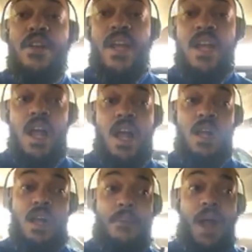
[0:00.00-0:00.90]

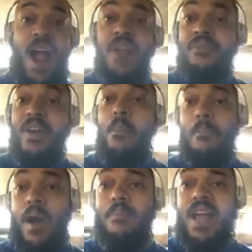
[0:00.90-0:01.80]
I felt bummed
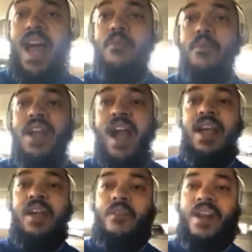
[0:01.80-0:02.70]
out when
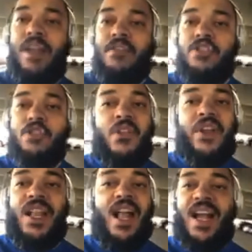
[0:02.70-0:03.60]
I saw the clock,
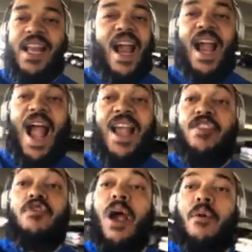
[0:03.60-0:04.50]
and I knew I
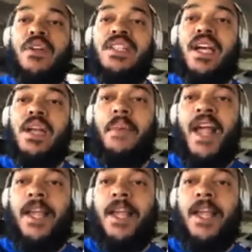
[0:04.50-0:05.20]
wasn't going to make it.